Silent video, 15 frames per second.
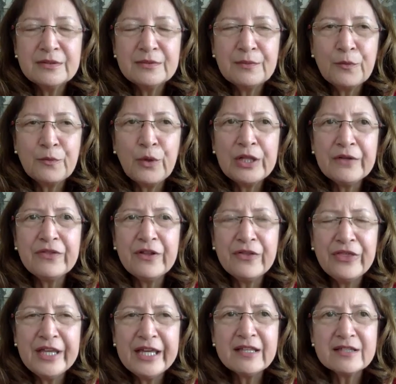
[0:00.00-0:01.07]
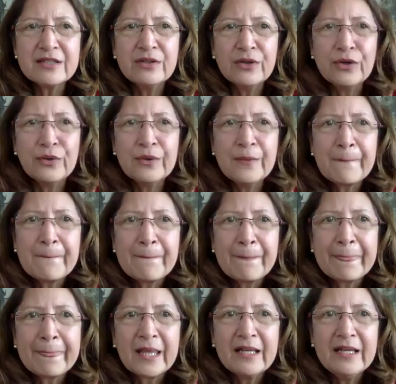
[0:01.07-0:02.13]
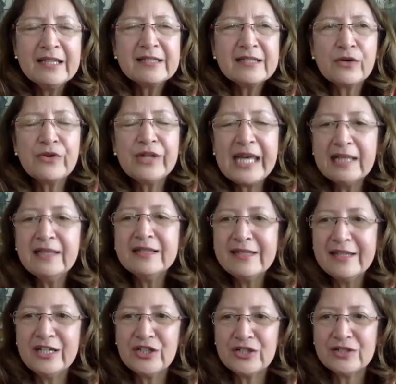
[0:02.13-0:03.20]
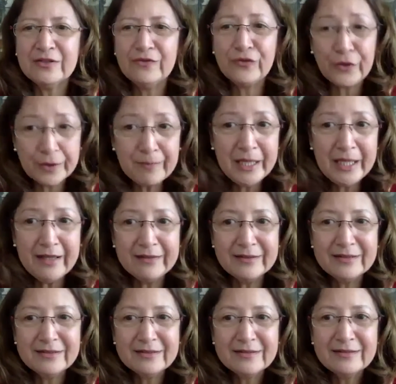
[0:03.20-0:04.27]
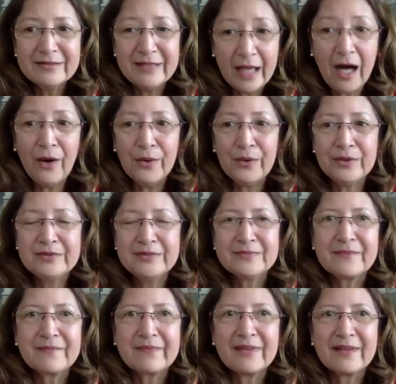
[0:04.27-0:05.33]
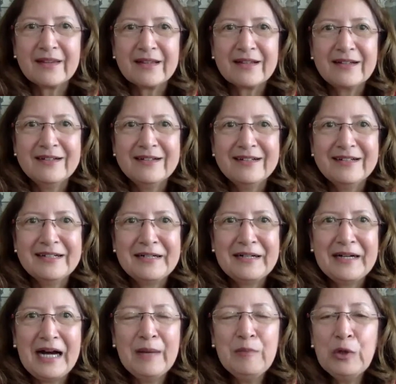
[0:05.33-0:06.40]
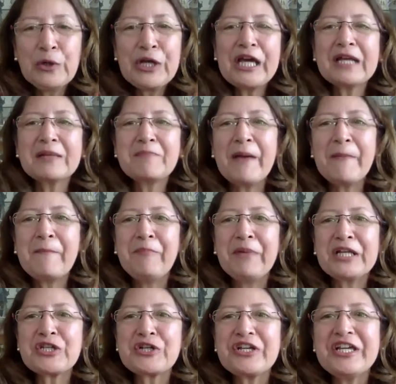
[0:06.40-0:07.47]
one of the things though is a realization for me now. I'm looking at my picture